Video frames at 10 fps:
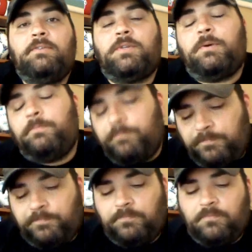So,
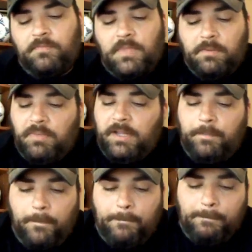
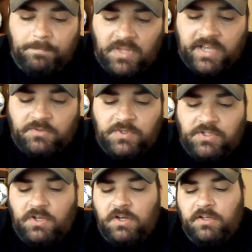but as we
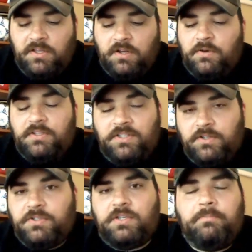saw, you know,
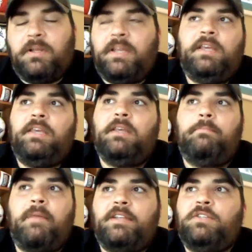until somebody
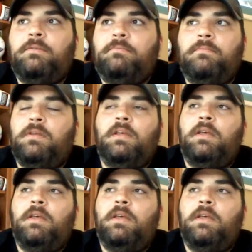can match him,